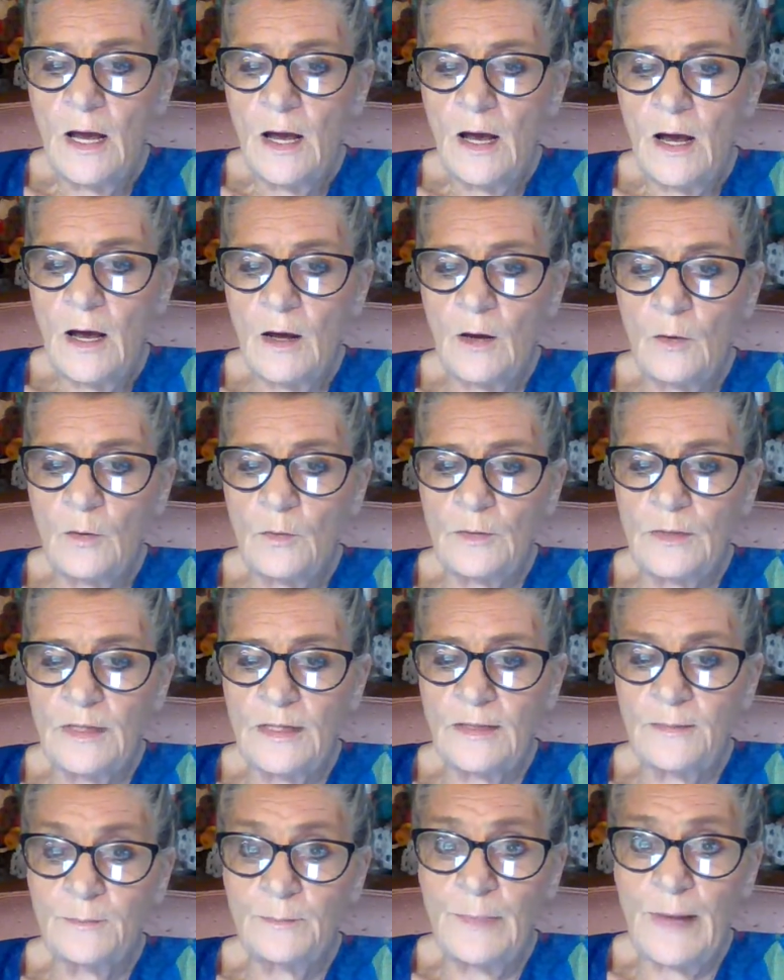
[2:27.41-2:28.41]
On it,
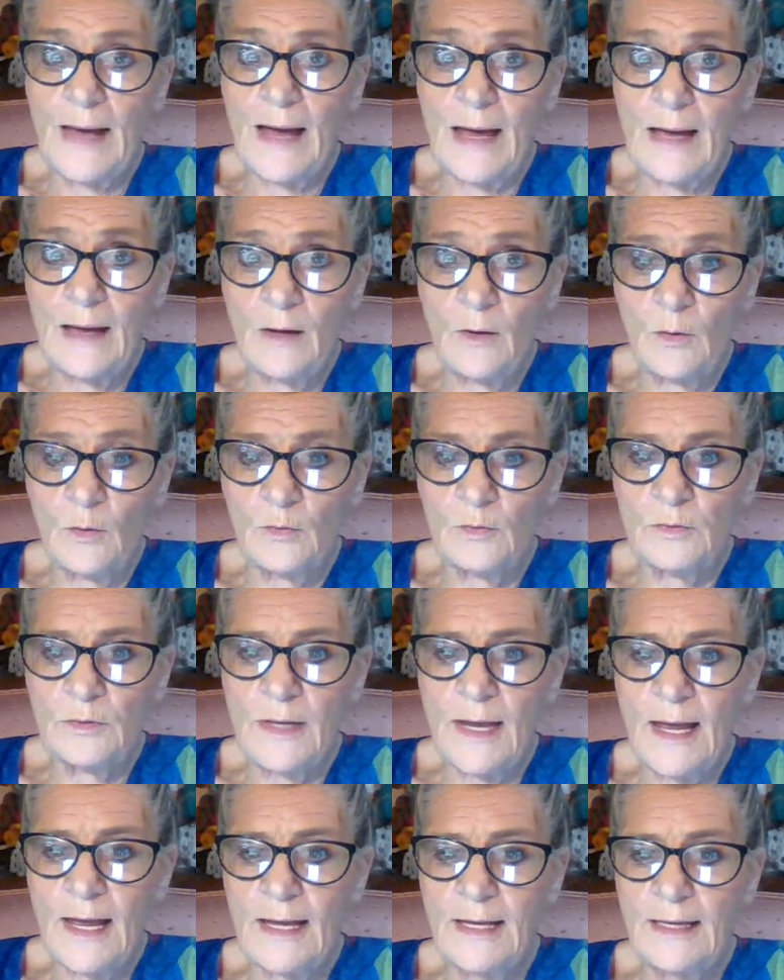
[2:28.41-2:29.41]
bound
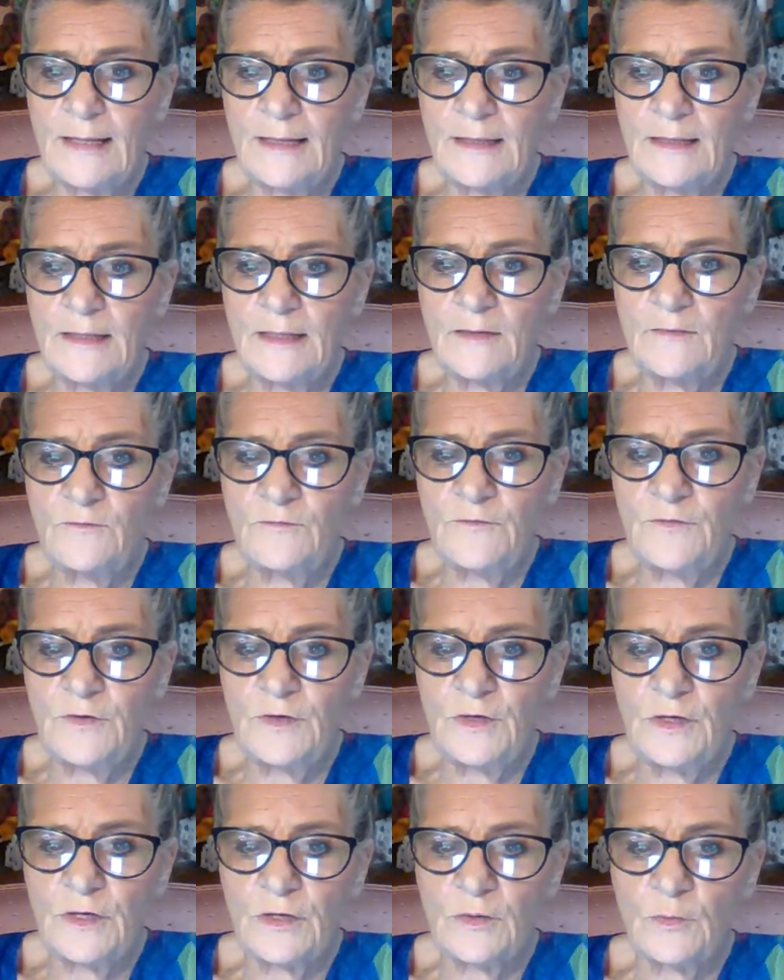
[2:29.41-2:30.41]
hand and
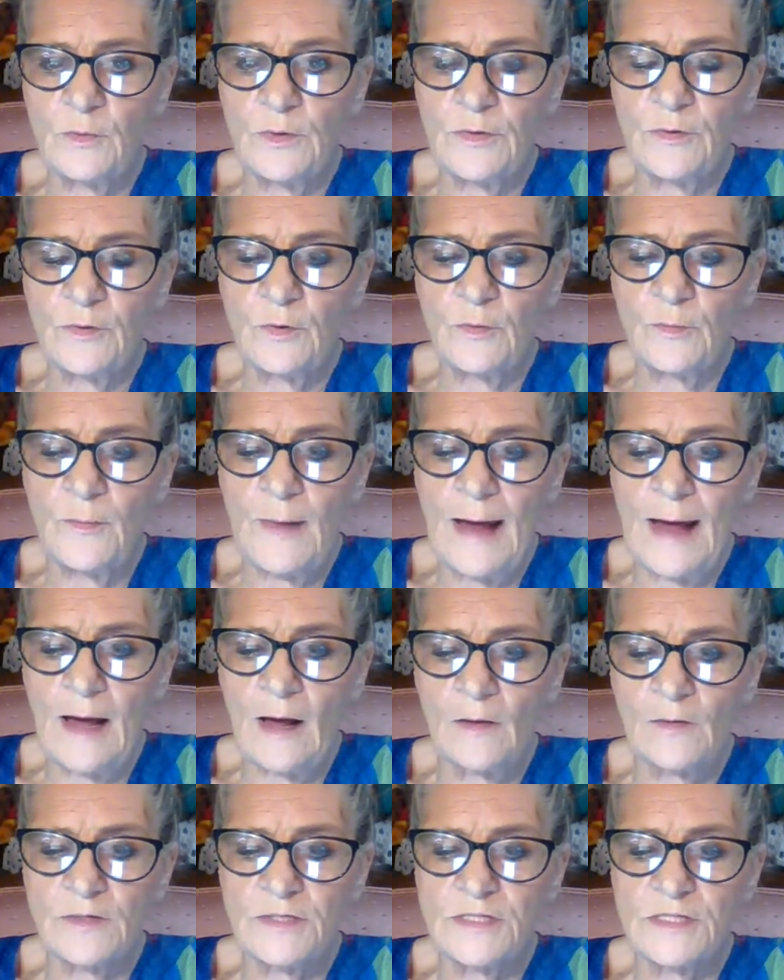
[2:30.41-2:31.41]
foot, with her
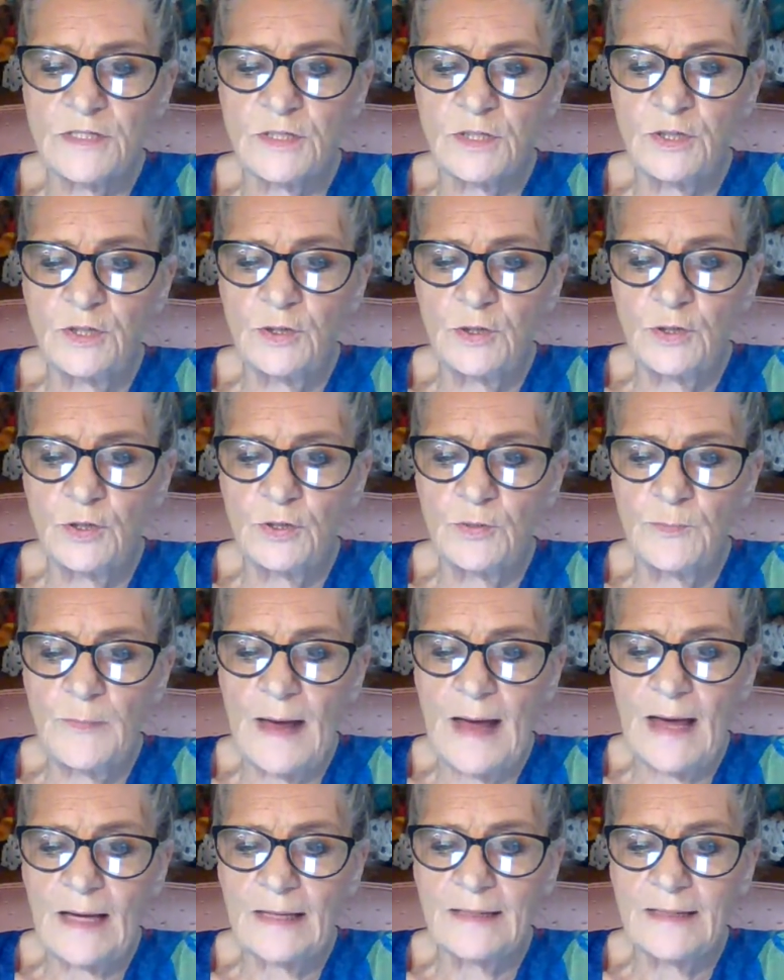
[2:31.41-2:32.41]
mouth secured
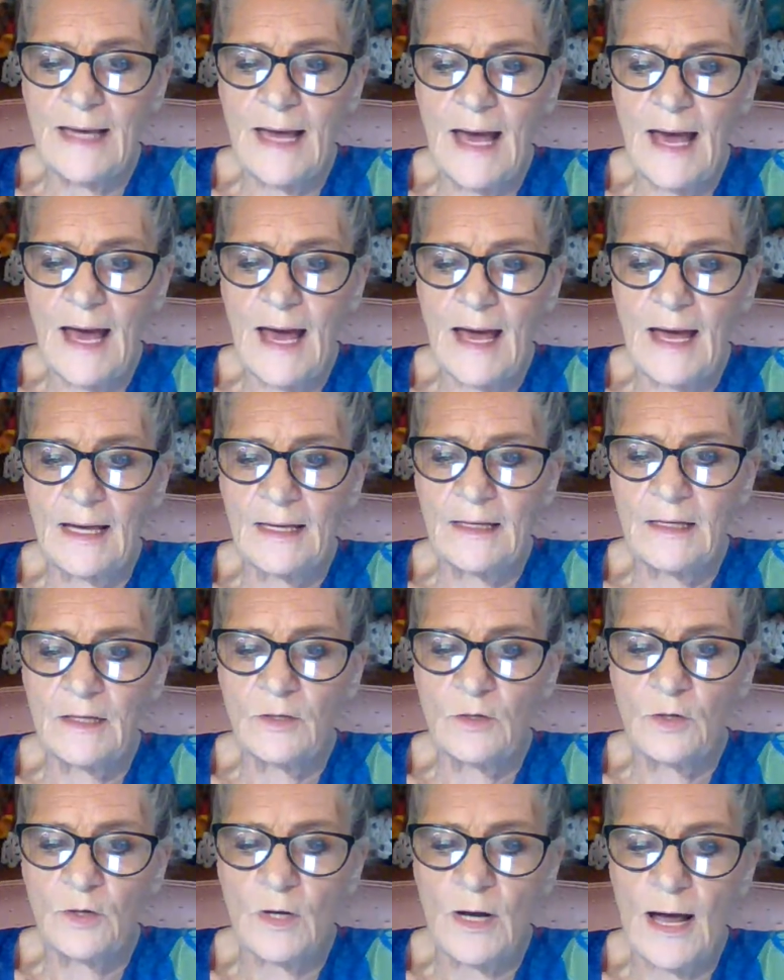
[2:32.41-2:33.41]
by a gag and
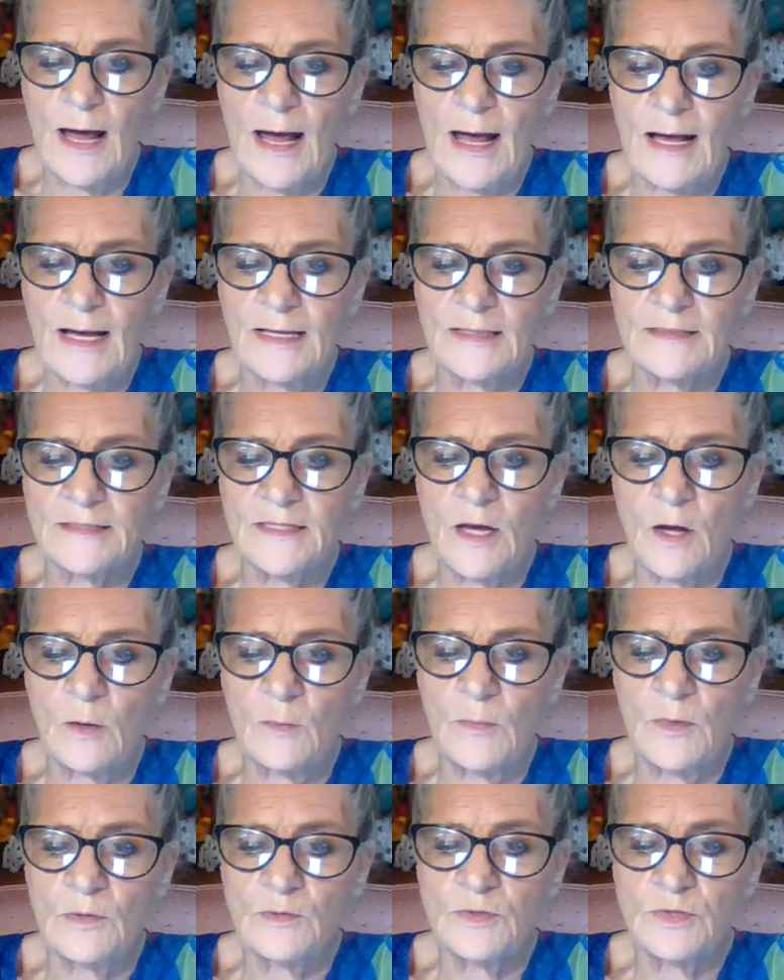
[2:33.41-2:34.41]
her eyes
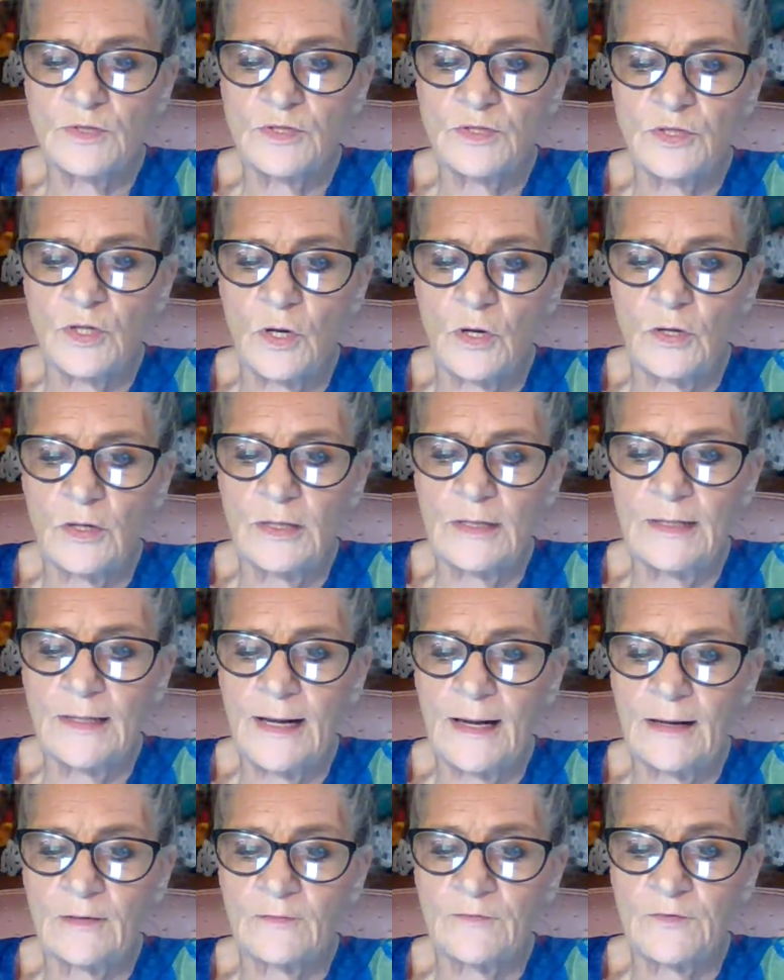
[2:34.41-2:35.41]
almost starting
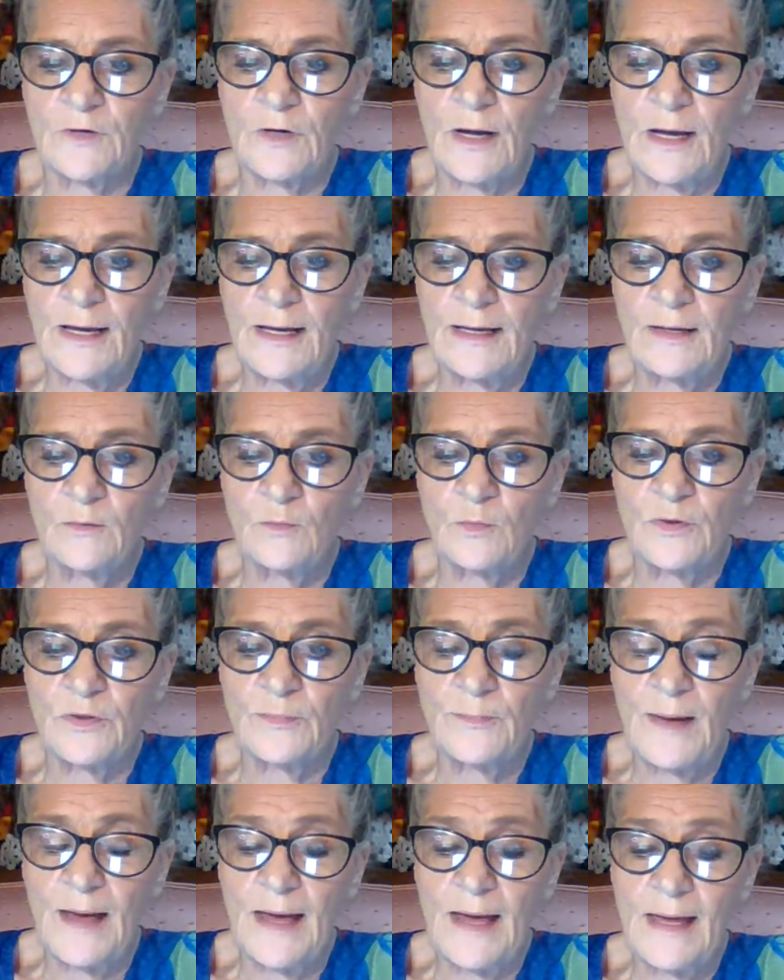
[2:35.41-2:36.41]
out of her head with
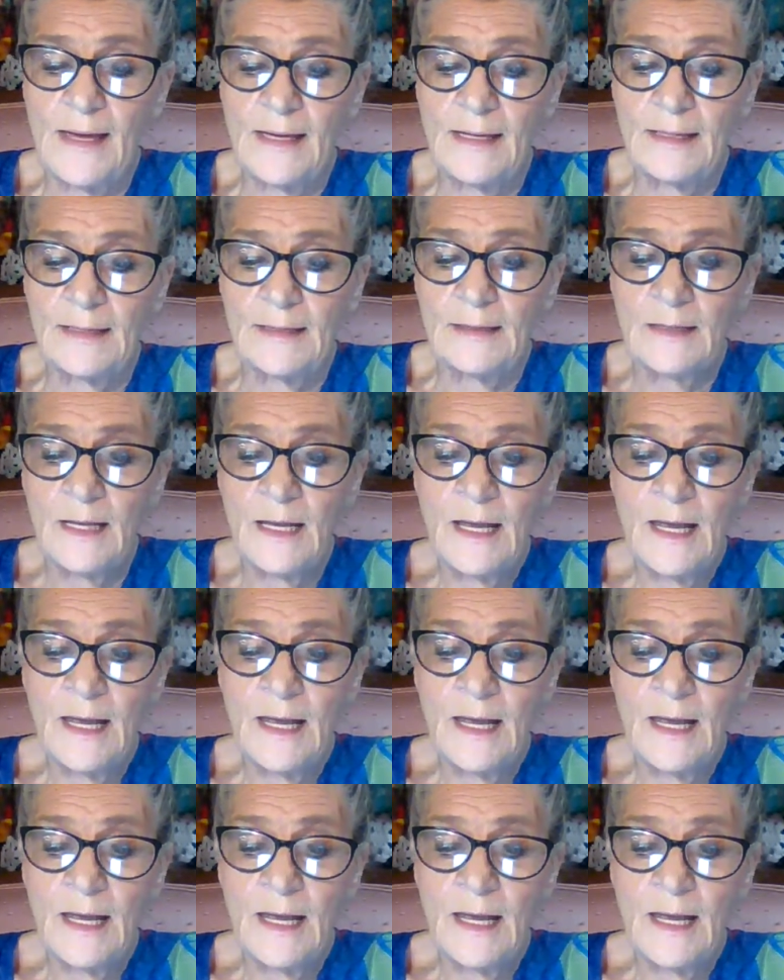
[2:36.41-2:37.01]
pain